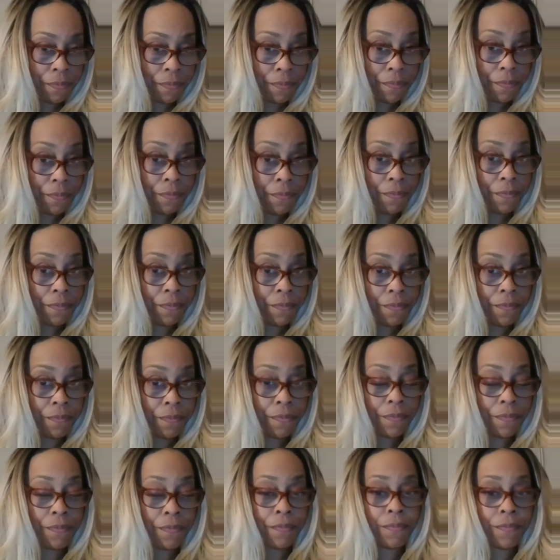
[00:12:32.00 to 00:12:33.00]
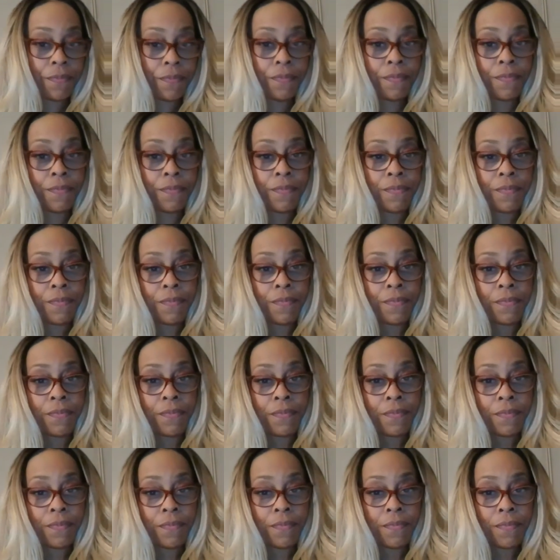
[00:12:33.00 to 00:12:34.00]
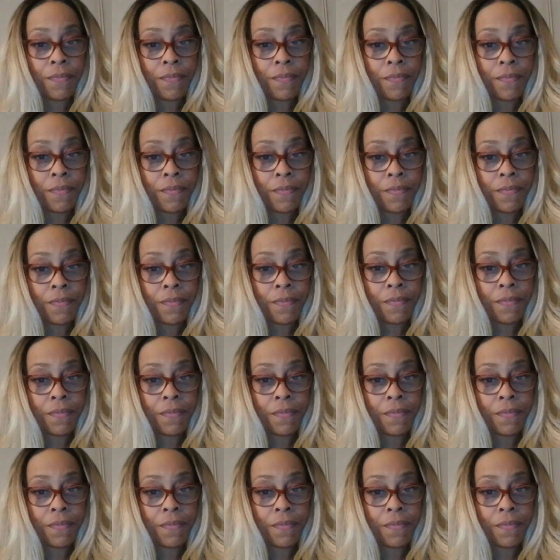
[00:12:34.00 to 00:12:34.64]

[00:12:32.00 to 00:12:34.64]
(silent)